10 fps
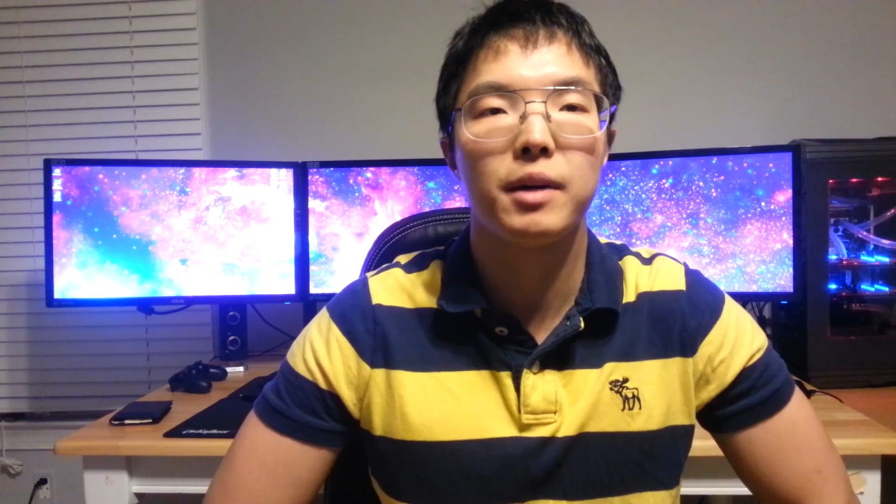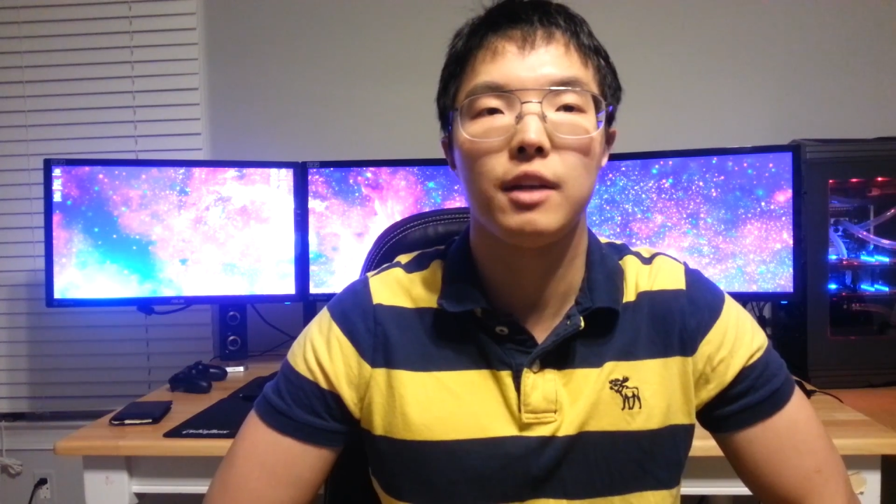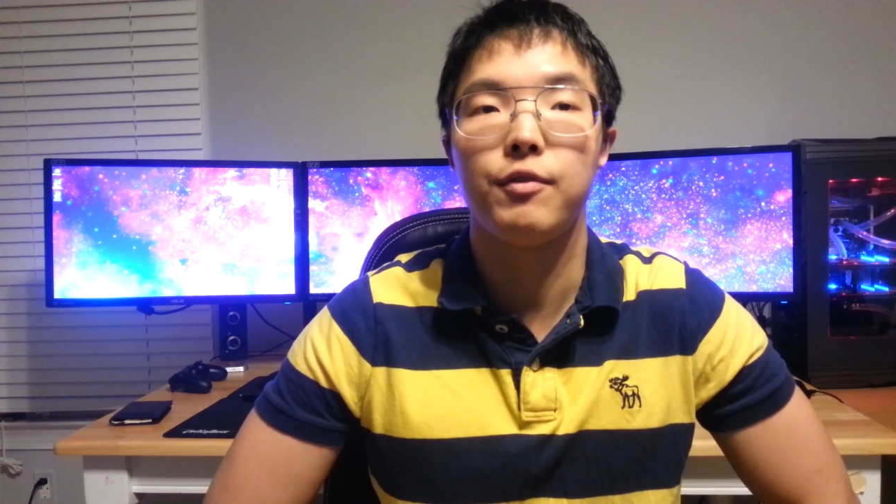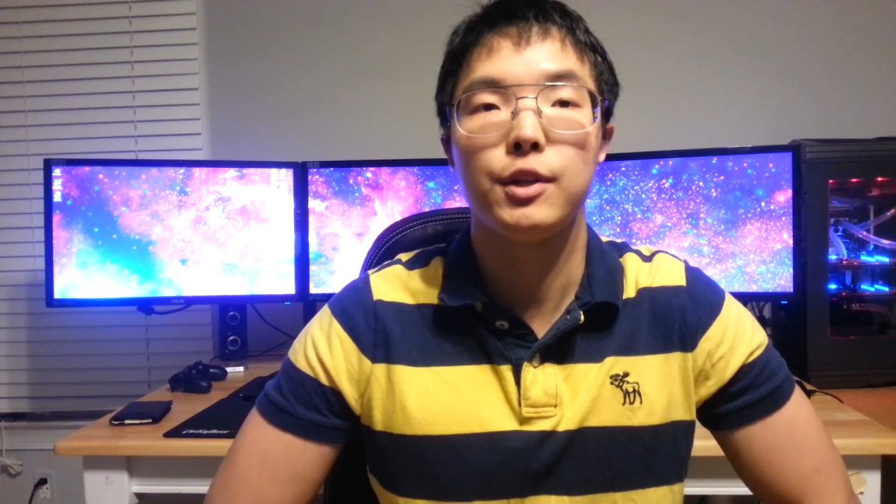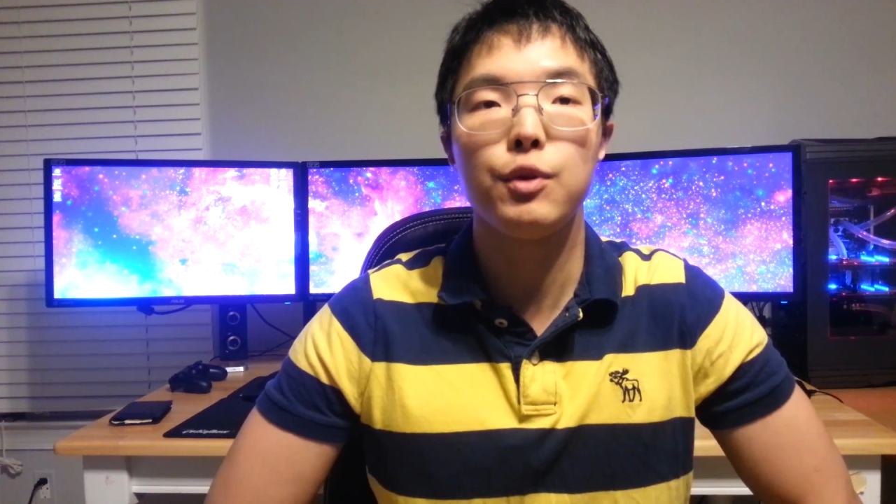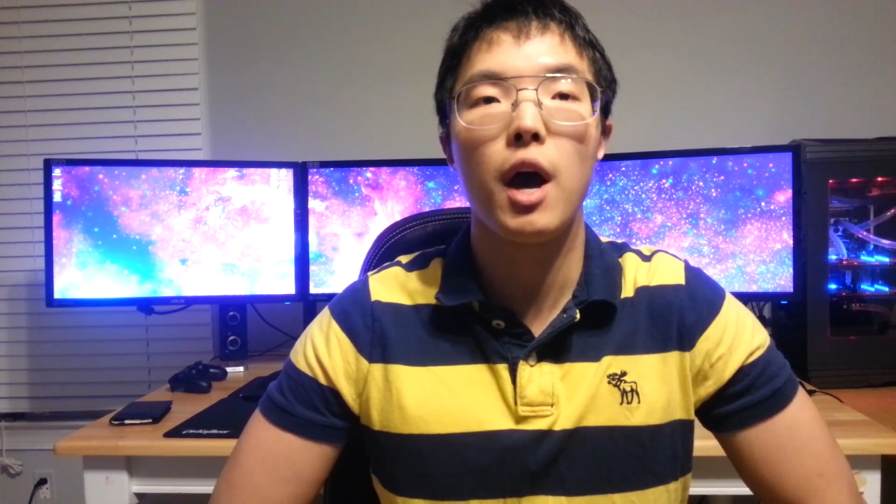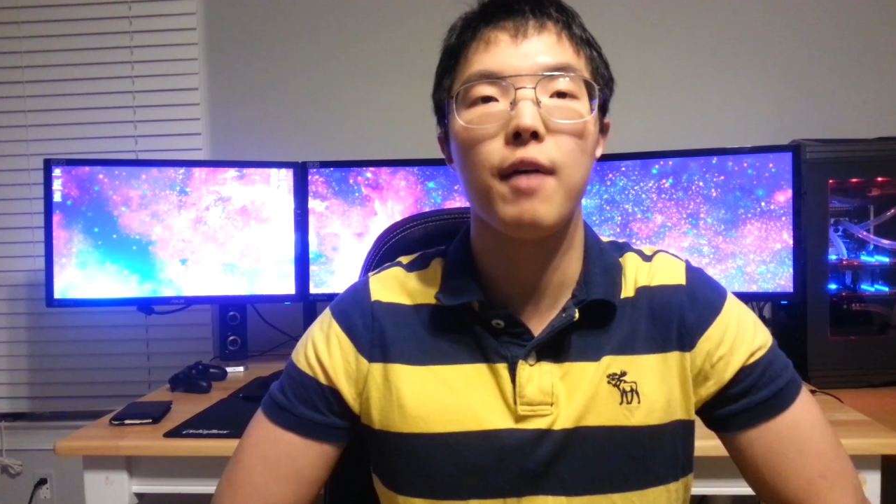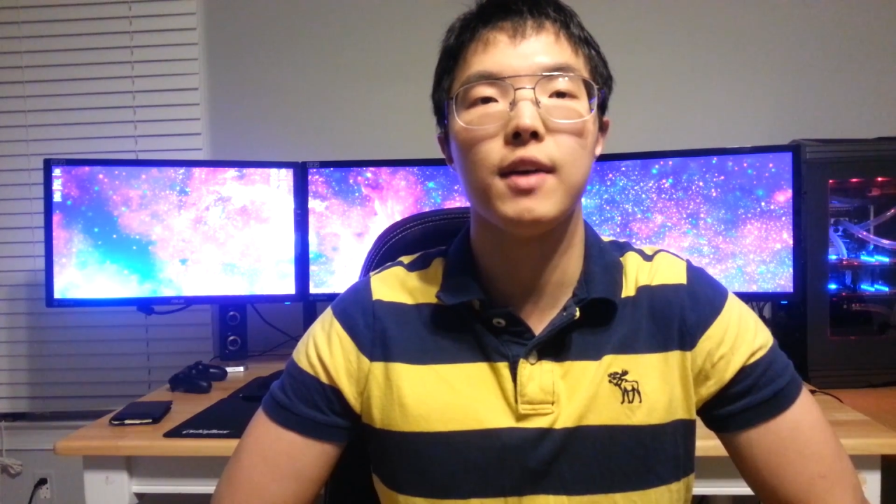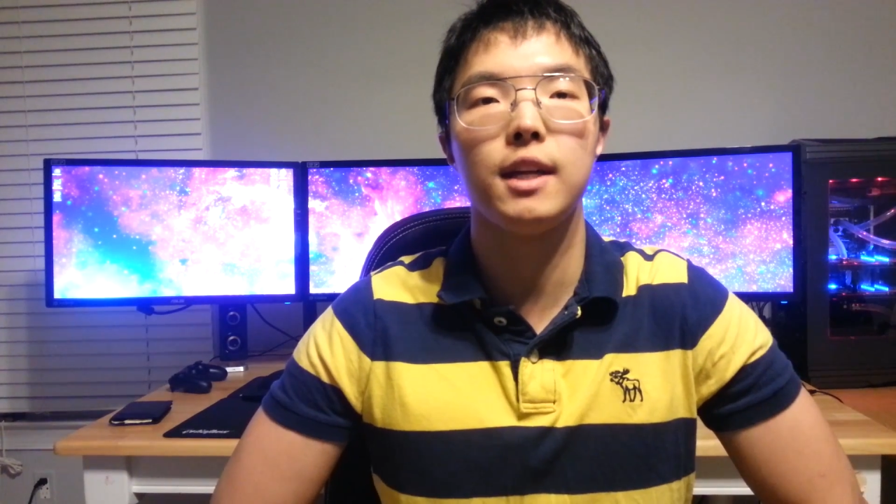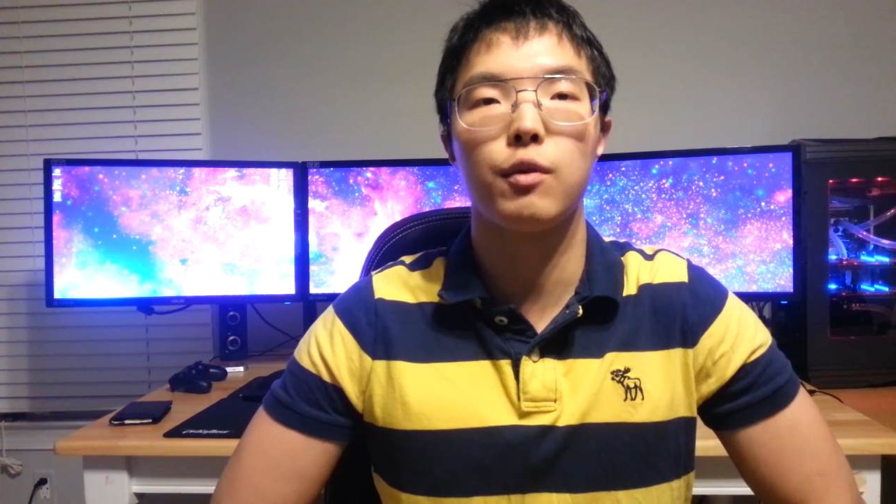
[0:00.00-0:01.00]
but if you do
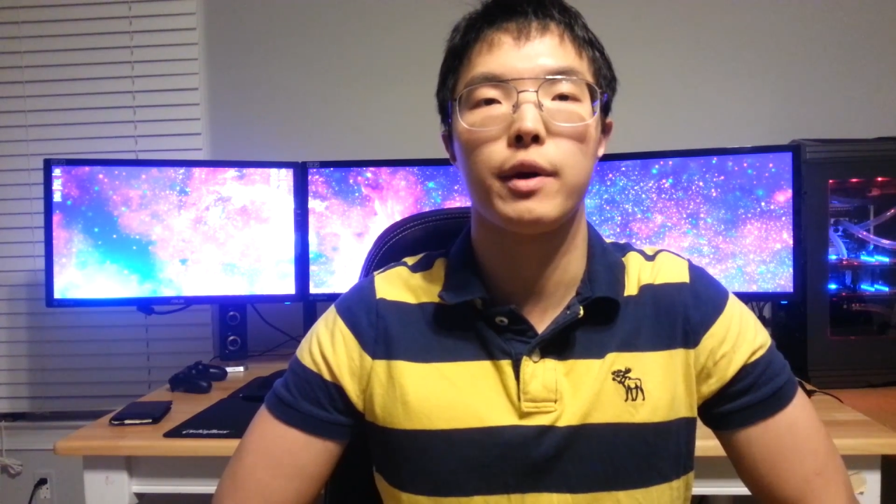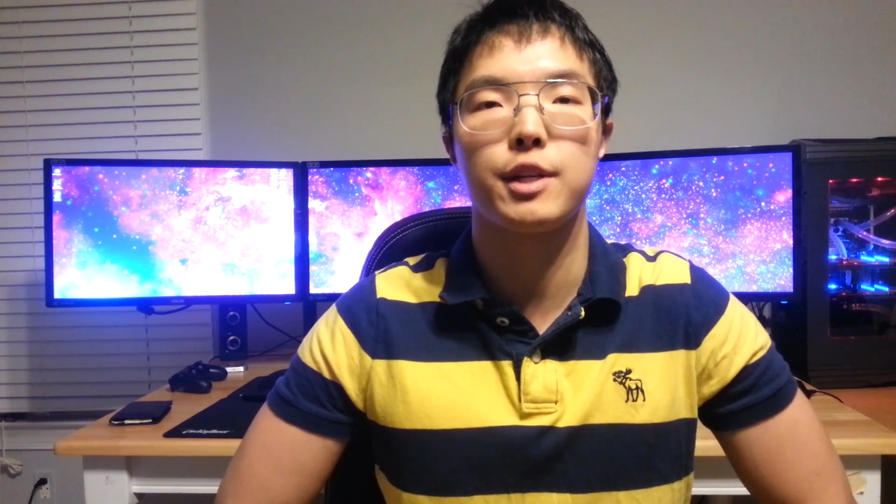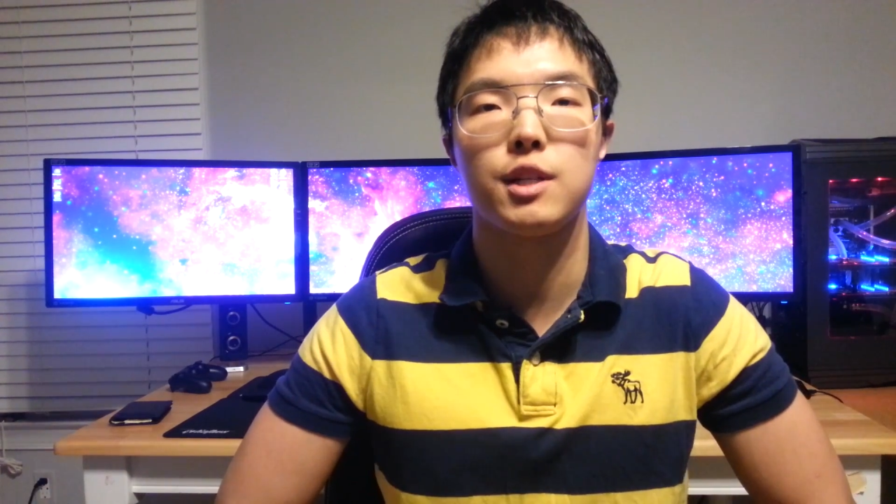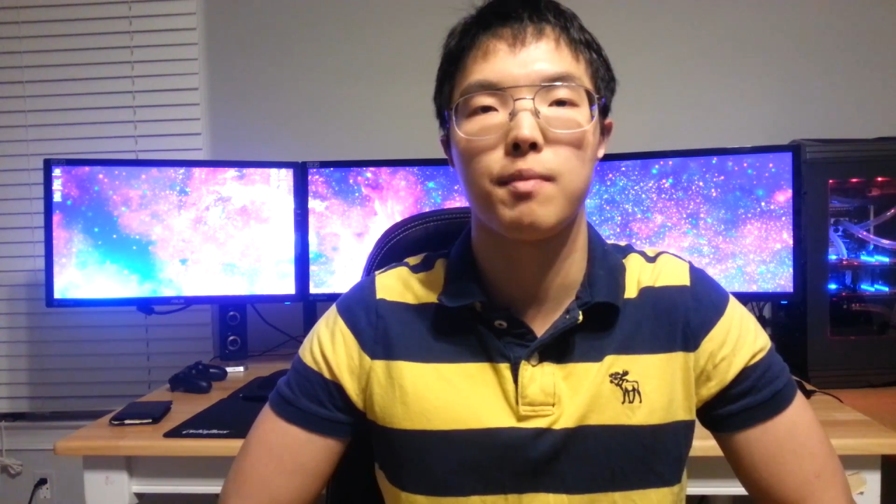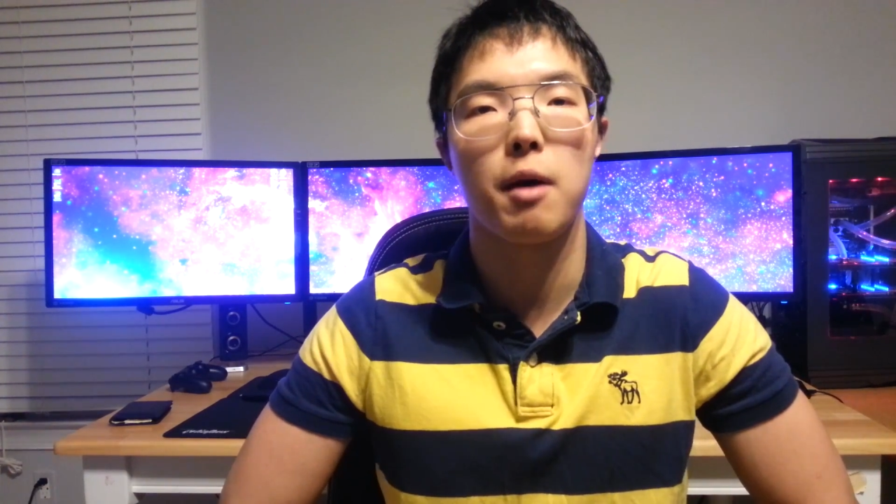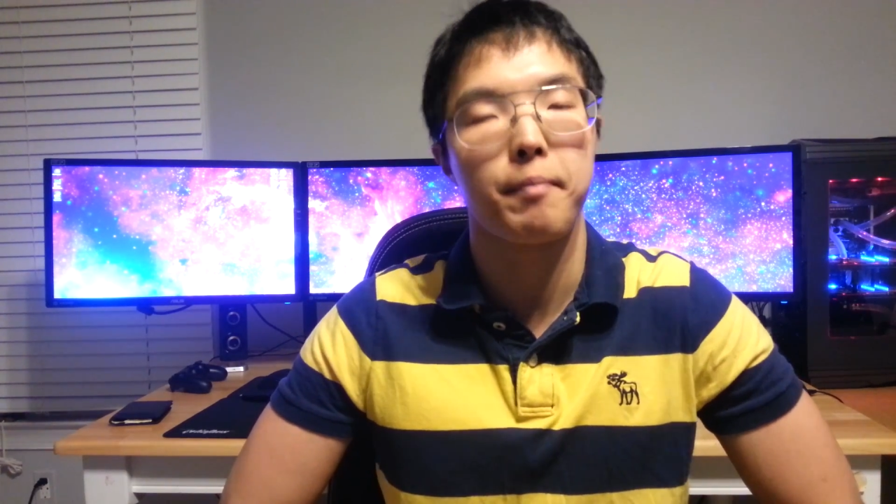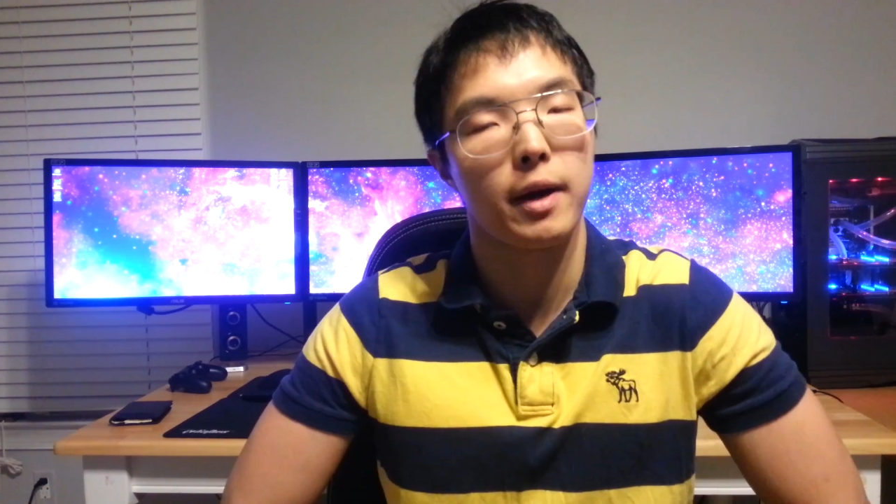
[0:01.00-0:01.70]
have any questions about